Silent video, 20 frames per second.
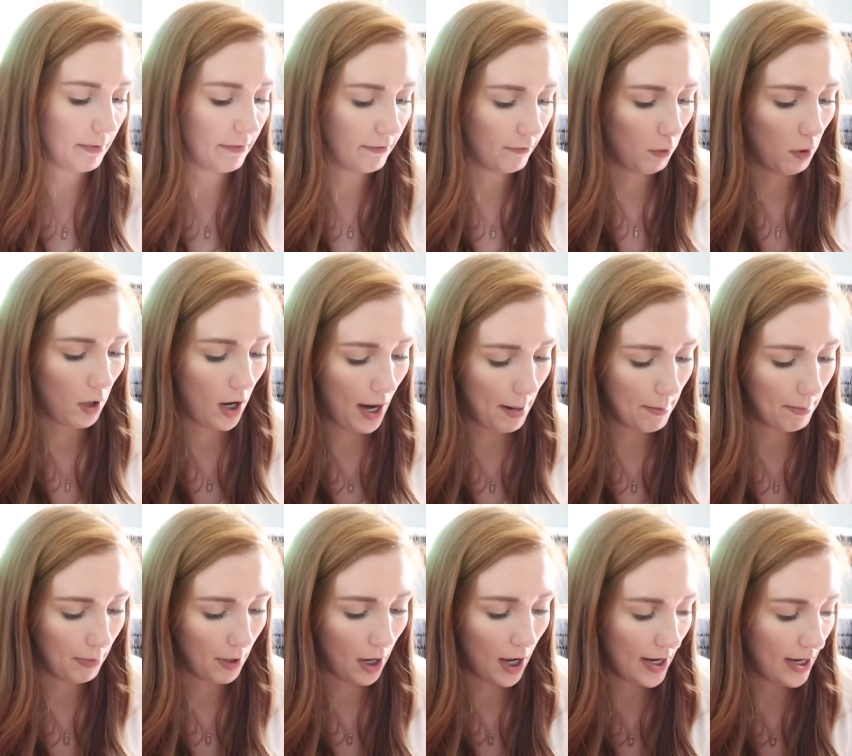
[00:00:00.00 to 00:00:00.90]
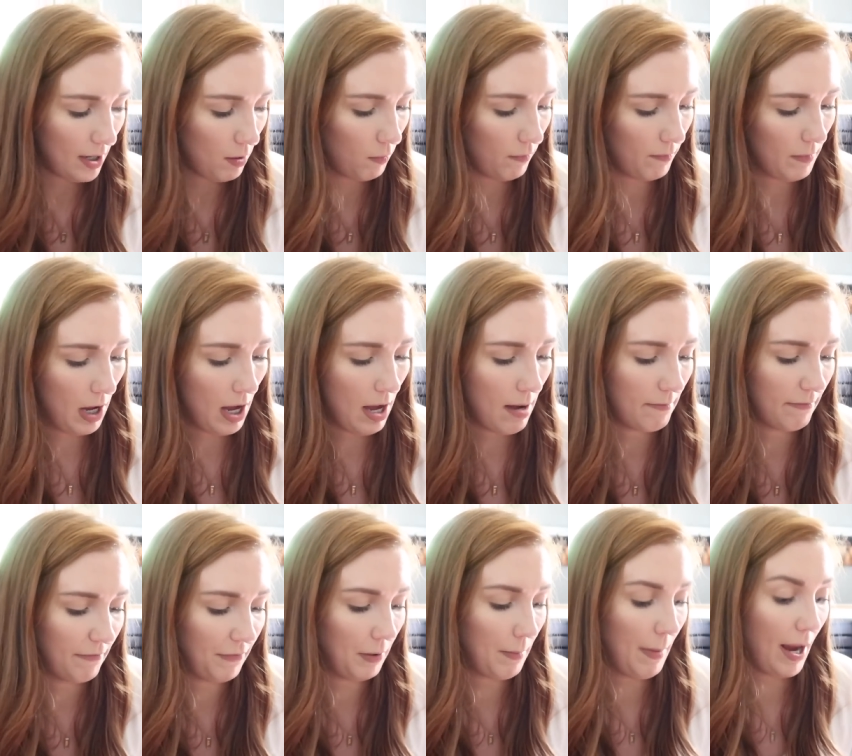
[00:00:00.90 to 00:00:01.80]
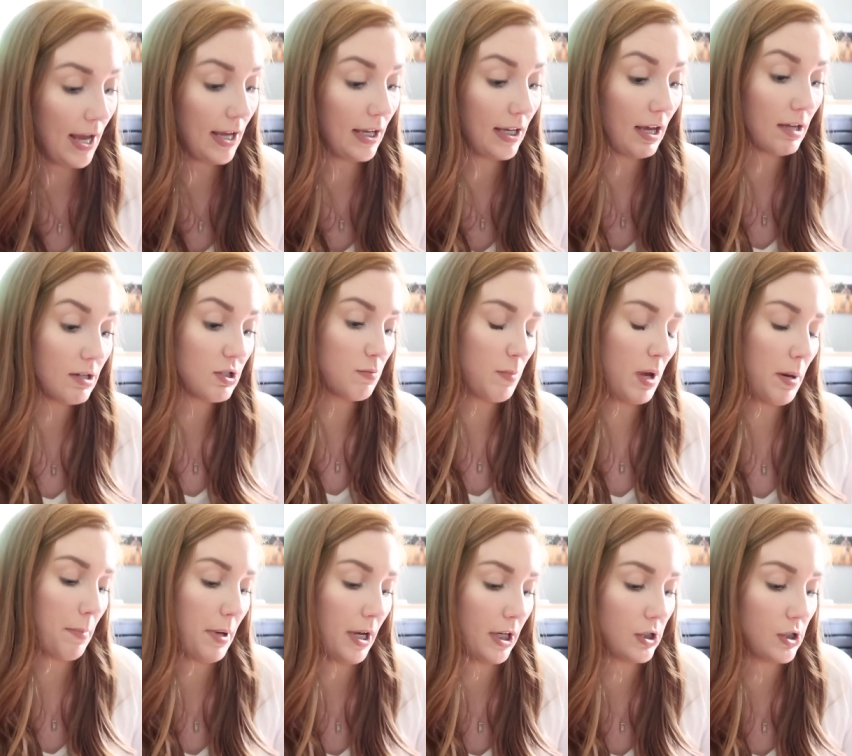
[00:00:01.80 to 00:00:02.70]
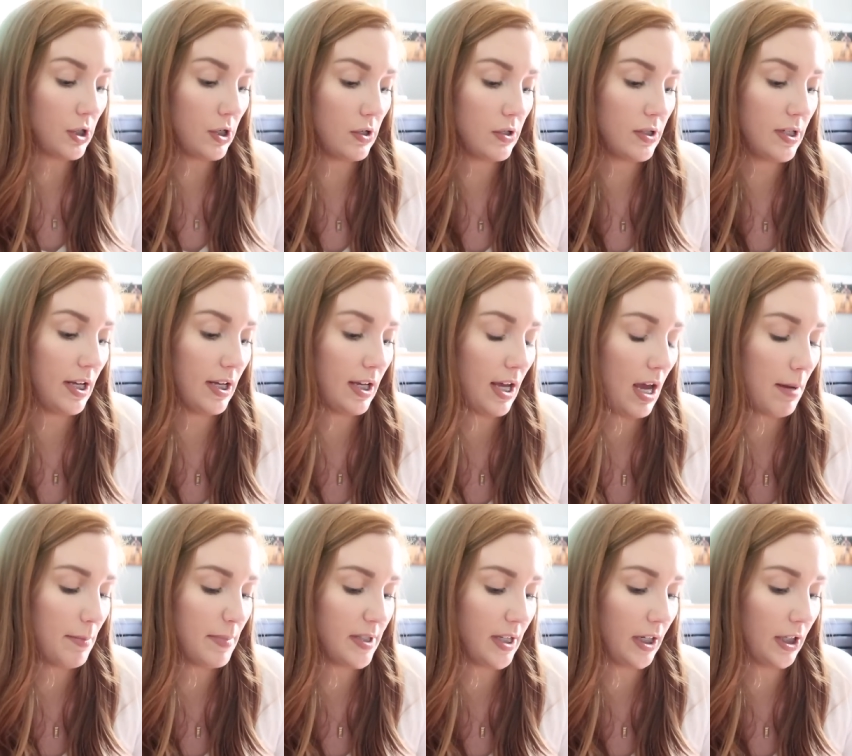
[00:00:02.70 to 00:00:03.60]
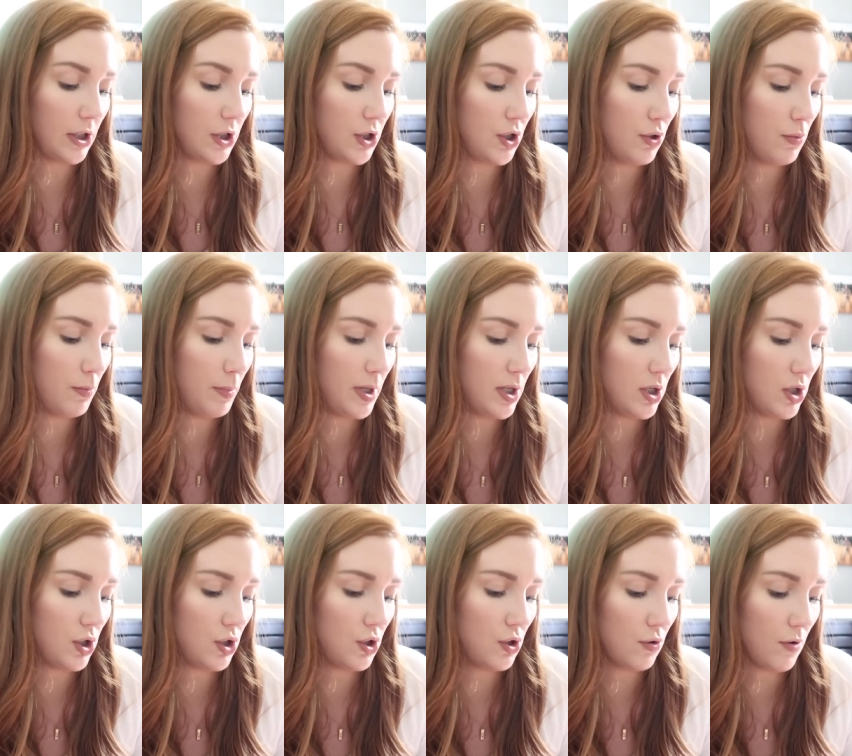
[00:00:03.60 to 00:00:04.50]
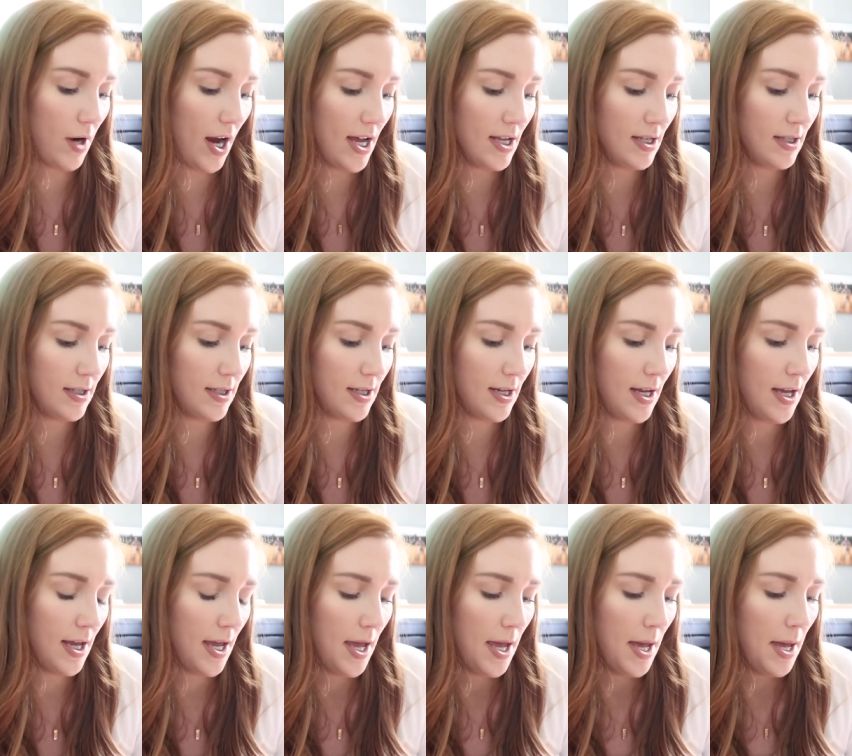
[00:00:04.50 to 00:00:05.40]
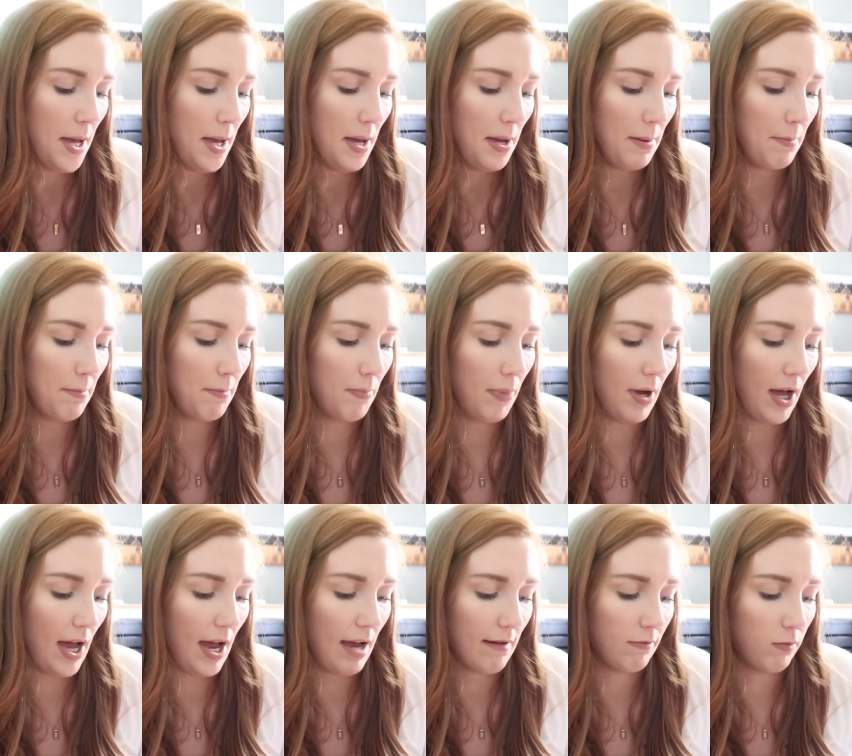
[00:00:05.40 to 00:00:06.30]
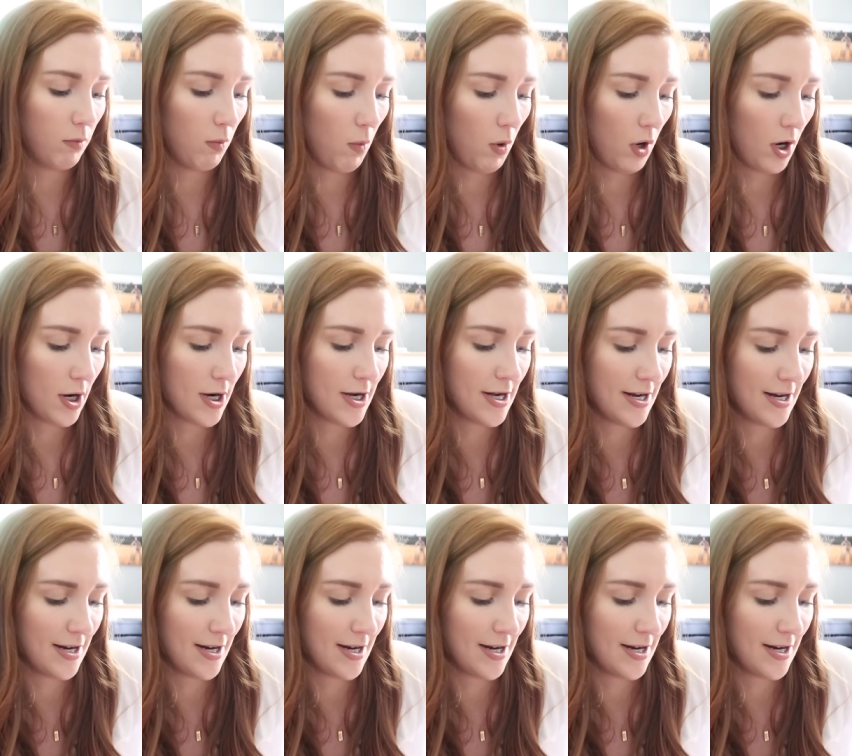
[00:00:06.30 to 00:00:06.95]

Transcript: before. I bought it um, for my engagement pictures. It came as like a two-piece dress, but I've worn